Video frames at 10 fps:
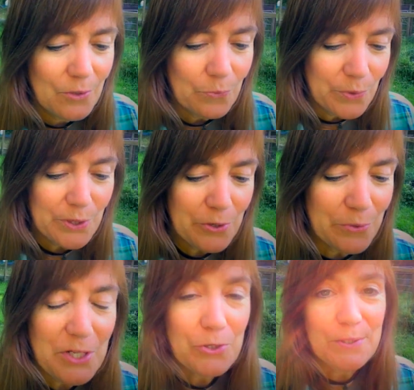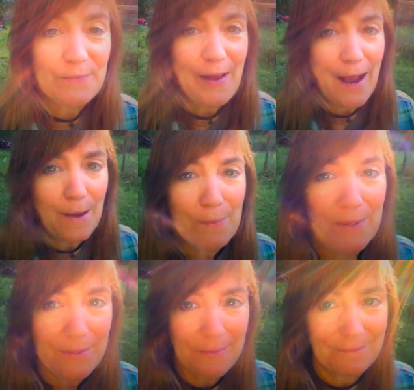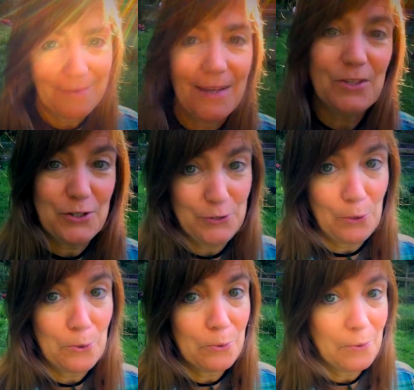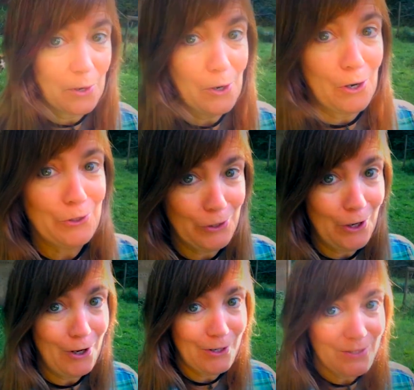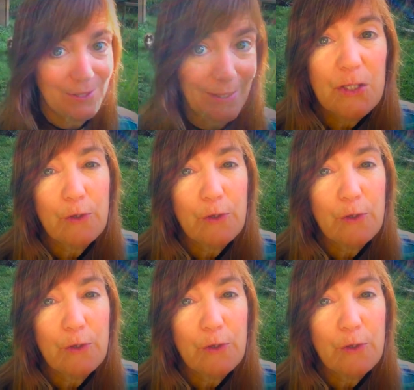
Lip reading: We're creatures of habit, and so are our dogs.